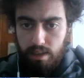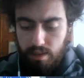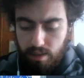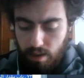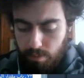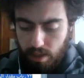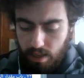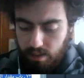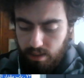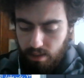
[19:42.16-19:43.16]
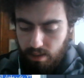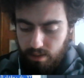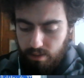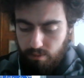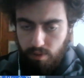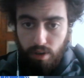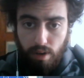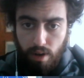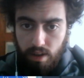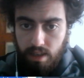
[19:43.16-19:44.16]
In some cases,
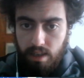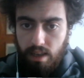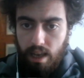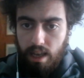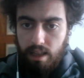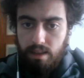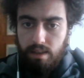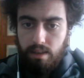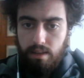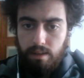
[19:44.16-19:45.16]
we're lucky and